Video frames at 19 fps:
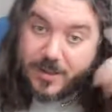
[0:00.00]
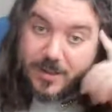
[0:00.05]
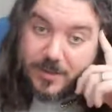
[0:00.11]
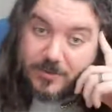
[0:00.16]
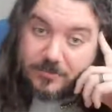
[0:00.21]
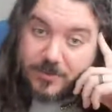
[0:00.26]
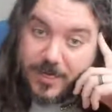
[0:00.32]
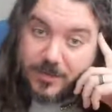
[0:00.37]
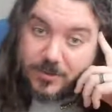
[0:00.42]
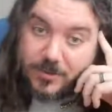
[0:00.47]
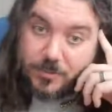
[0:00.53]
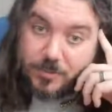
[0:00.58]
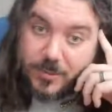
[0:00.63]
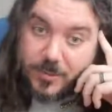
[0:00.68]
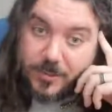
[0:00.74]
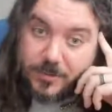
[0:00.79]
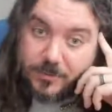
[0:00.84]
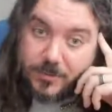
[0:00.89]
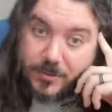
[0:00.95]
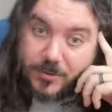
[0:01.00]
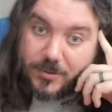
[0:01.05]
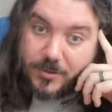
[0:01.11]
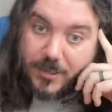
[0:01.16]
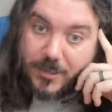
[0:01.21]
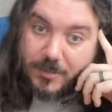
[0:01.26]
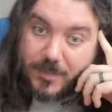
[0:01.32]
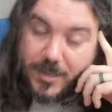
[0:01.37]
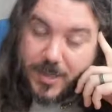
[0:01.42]
Radical Book
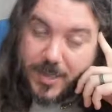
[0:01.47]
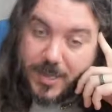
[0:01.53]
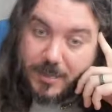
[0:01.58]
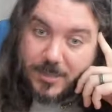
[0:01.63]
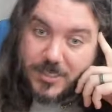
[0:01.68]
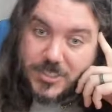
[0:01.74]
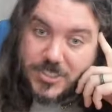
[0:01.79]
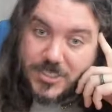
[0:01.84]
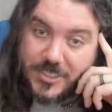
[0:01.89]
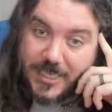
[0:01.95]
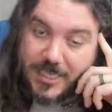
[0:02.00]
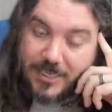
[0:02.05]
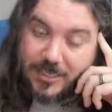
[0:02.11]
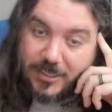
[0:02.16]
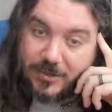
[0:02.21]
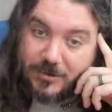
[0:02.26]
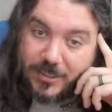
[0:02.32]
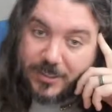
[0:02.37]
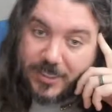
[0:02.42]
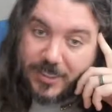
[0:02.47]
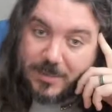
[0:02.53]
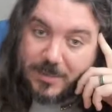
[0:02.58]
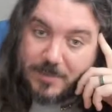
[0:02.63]
Club, Homage to Catalonia.